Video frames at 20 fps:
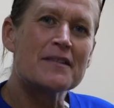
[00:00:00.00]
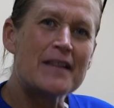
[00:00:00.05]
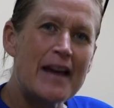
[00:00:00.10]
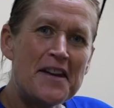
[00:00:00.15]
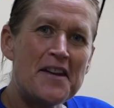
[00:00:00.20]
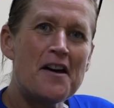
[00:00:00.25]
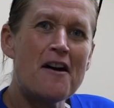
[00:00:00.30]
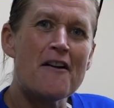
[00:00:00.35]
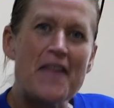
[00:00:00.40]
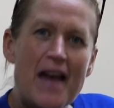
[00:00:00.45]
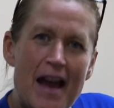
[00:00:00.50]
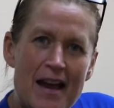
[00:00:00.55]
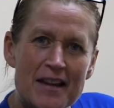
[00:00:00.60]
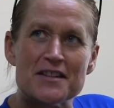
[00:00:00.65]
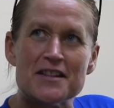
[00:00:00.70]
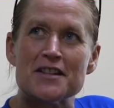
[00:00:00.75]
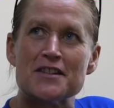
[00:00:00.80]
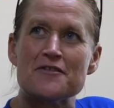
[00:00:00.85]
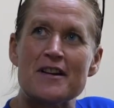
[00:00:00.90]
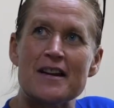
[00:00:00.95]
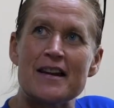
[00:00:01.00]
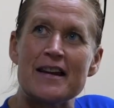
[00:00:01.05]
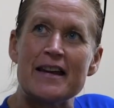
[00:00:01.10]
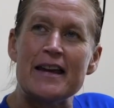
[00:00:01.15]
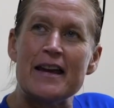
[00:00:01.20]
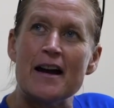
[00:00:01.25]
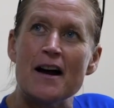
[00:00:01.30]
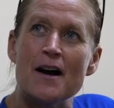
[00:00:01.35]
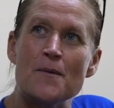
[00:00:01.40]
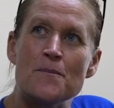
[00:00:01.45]
head, heart and hands is really
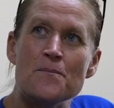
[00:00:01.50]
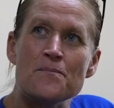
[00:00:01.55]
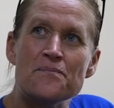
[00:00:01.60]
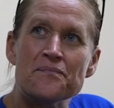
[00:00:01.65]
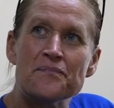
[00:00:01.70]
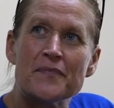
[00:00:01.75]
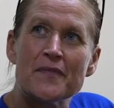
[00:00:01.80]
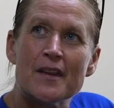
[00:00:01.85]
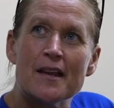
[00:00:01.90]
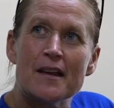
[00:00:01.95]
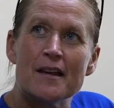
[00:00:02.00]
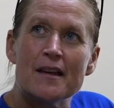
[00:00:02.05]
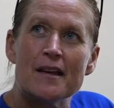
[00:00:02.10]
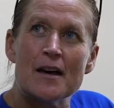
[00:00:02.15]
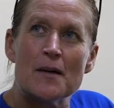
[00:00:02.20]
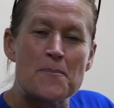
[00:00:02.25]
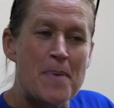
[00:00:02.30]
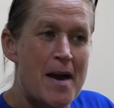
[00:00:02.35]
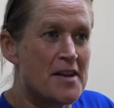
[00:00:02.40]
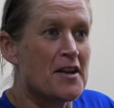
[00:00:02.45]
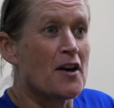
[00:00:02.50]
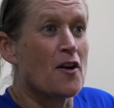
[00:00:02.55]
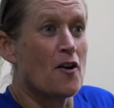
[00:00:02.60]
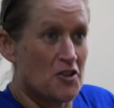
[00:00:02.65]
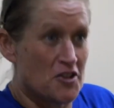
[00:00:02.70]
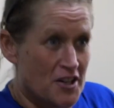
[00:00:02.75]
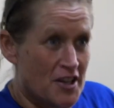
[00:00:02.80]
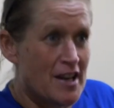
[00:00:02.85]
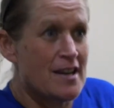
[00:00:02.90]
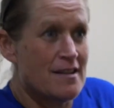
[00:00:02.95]
a
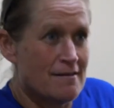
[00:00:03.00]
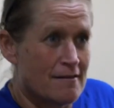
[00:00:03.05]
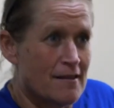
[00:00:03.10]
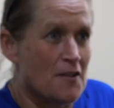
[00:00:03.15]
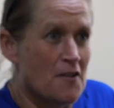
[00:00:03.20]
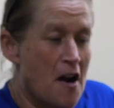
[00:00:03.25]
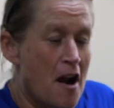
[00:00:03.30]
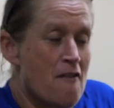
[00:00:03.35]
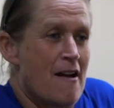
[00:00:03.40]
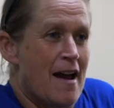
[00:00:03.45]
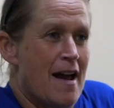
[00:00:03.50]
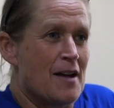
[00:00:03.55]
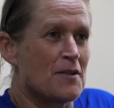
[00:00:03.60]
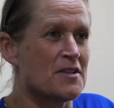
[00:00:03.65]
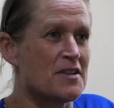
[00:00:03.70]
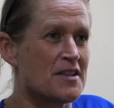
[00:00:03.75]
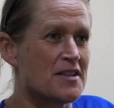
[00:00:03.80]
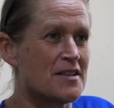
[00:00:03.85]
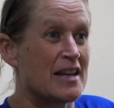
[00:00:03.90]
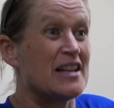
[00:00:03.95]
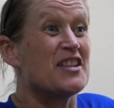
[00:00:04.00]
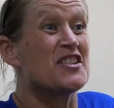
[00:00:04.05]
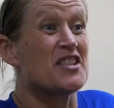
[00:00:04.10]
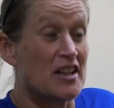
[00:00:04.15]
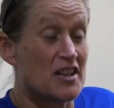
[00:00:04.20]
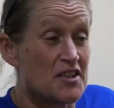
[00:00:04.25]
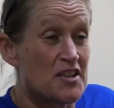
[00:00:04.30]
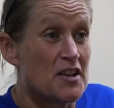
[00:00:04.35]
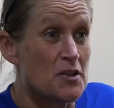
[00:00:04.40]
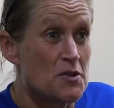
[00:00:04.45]
pedagogy around teaching
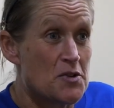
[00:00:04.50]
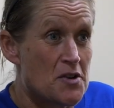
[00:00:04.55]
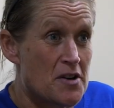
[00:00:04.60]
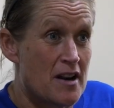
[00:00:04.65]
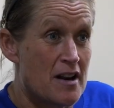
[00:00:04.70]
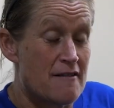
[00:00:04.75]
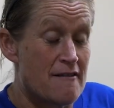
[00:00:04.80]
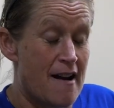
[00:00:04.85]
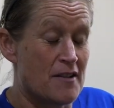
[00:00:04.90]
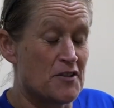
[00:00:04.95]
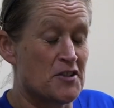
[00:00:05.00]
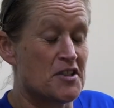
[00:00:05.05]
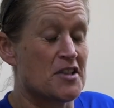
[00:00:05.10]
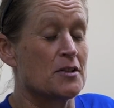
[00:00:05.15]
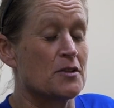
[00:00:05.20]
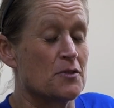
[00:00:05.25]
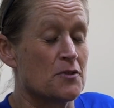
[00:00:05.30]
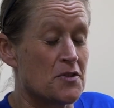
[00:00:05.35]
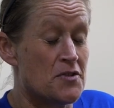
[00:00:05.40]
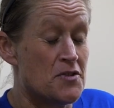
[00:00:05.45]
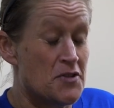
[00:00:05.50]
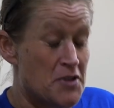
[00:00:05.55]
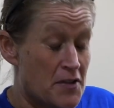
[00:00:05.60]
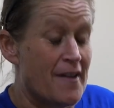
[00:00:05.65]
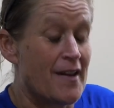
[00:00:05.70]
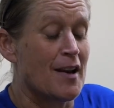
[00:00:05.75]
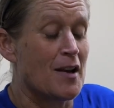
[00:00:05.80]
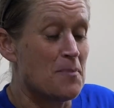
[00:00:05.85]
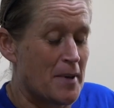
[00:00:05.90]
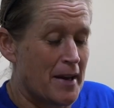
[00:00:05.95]
children and around children
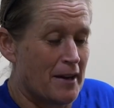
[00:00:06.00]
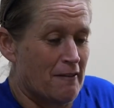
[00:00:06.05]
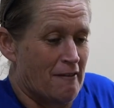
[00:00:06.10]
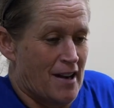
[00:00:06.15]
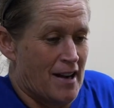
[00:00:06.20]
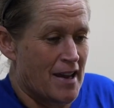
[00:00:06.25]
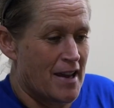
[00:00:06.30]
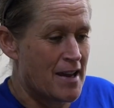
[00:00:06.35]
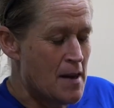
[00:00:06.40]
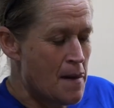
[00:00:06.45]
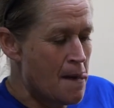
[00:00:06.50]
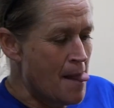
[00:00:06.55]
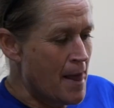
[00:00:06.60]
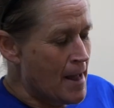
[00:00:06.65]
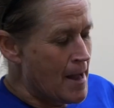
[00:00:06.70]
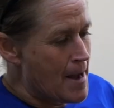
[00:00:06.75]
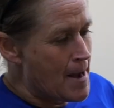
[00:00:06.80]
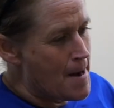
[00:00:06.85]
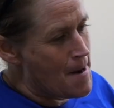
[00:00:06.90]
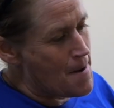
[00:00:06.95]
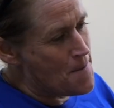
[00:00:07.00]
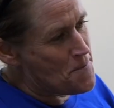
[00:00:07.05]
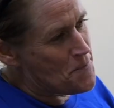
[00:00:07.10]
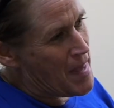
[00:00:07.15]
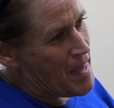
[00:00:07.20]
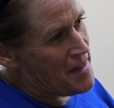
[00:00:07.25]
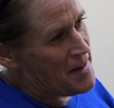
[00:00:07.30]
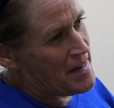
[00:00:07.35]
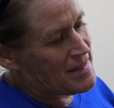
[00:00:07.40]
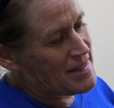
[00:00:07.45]
developing, really.
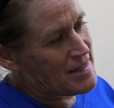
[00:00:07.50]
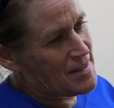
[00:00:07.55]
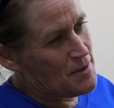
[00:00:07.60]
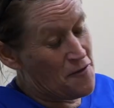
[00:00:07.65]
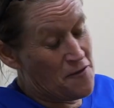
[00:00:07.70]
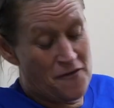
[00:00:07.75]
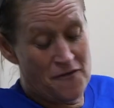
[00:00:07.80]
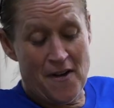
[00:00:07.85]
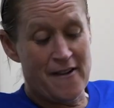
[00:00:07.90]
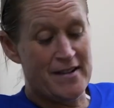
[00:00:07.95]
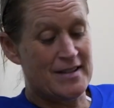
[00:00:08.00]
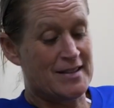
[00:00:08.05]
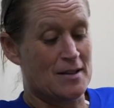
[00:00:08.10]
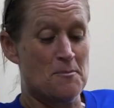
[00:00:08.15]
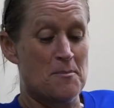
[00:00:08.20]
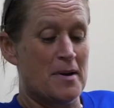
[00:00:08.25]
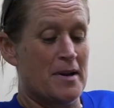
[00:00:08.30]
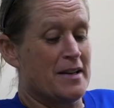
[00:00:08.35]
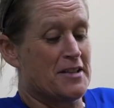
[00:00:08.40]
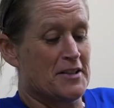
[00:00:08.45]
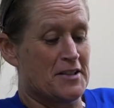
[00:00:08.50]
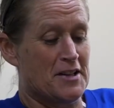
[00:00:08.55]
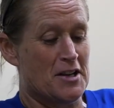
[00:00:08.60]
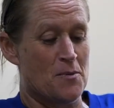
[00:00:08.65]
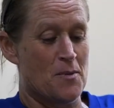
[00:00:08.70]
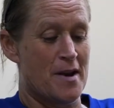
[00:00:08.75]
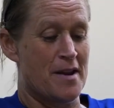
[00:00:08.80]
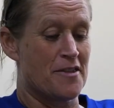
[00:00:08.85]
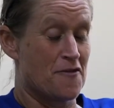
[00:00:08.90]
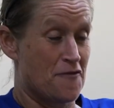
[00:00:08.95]
And it's very simply to do
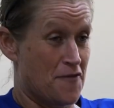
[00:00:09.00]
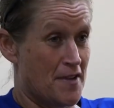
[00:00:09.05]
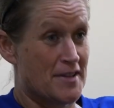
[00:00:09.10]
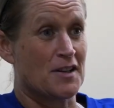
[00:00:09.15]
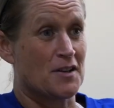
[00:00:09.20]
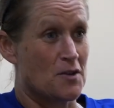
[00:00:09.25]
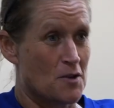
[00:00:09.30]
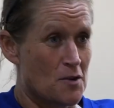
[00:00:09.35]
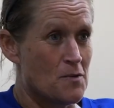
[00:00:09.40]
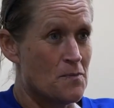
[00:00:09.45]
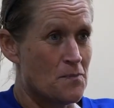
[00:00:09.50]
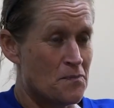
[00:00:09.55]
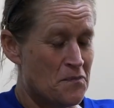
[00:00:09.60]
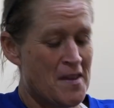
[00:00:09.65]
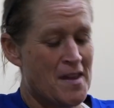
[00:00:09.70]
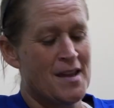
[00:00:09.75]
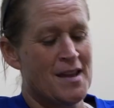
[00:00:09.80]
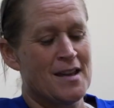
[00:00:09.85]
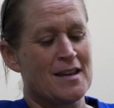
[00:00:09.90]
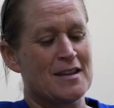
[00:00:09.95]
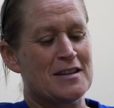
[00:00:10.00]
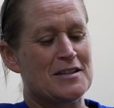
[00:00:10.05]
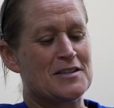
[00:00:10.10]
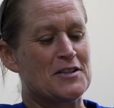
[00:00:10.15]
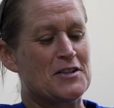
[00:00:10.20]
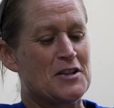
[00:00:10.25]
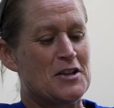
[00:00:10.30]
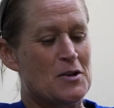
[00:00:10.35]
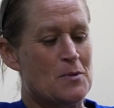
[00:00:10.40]
with the physical, it's to do